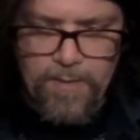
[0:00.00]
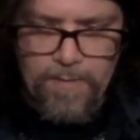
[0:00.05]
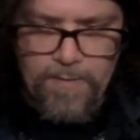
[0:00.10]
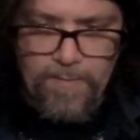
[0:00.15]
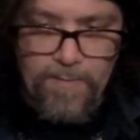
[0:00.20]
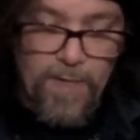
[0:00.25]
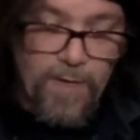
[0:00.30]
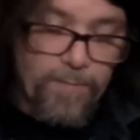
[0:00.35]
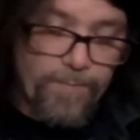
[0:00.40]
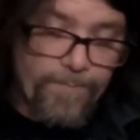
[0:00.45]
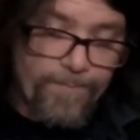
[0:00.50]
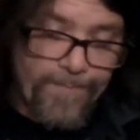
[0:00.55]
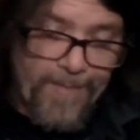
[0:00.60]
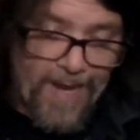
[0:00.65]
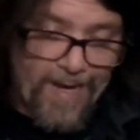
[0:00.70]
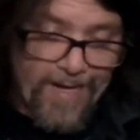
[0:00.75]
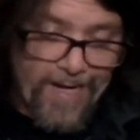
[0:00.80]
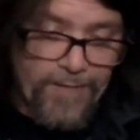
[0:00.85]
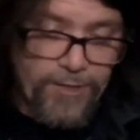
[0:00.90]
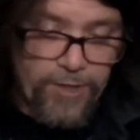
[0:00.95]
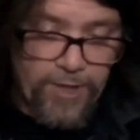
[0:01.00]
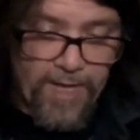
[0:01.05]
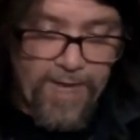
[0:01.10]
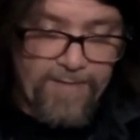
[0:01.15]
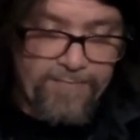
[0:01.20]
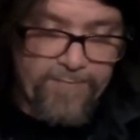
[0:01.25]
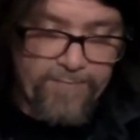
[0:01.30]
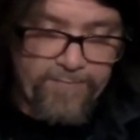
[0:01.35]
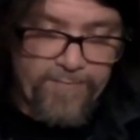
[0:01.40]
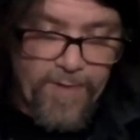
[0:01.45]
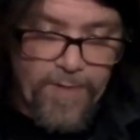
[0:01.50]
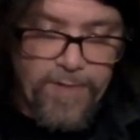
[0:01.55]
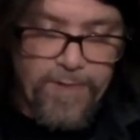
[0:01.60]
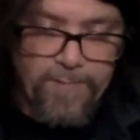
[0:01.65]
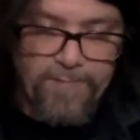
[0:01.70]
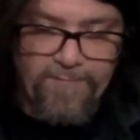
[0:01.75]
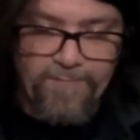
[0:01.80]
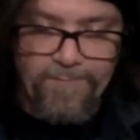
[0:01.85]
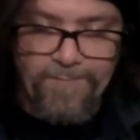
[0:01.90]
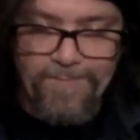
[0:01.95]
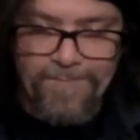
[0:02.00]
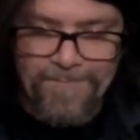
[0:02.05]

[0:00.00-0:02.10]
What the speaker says: well, I'd actually have to find him.